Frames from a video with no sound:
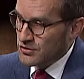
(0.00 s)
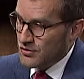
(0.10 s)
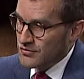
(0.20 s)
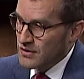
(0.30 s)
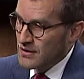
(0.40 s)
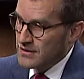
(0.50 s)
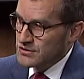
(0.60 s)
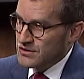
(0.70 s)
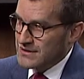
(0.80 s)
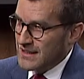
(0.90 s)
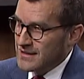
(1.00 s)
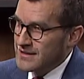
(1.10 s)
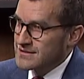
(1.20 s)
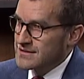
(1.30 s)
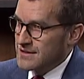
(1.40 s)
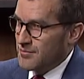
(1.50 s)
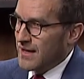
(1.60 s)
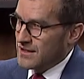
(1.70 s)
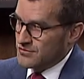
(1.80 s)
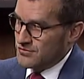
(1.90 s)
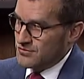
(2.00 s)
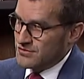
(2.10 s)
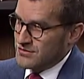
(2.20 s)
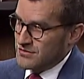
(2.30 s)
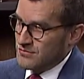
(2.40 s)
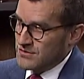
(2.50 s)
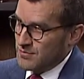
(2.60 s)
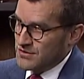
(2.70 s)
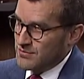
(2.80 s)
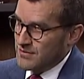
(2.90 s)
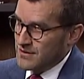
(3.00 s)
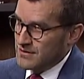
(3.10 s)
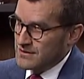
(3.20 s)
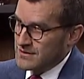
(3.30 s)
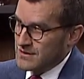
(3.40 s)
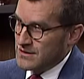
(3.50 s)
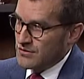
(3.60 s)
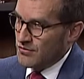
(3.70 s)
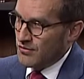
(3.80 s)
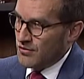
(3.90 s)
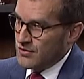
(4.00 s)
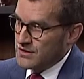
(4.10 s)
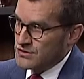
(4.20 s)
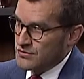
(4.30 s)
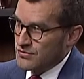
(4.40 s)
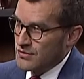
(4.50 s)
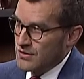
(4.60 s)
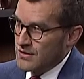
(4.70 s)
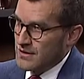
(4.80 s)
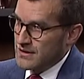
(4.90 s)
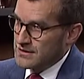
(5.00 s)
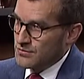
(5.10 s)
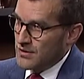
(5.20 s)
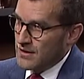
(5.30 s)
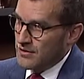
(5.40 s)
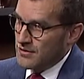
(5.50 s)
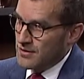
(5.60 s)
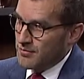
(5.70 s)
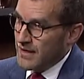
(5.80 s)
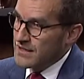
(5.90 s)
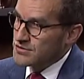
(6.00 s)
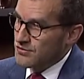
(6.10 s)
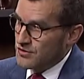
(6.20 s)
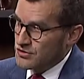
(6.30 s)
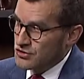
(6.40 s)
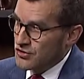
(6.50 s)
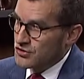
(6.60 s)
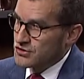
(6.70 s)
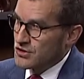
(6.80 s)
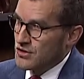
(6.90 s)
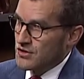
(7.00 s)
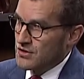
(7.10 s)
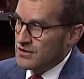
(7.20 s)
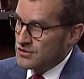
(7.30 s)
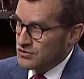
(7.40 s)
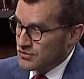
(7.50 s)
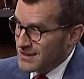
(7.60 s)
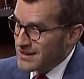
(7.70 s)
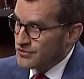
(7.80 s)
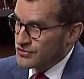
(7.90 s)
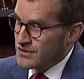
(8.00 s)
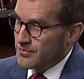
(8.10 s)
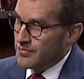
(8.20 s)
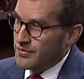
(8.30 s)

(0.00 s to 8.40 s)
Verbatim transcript: don't just say this is the pastor's responsibility mm. or mm. issue. This is where the pastor, the church, the church leadership,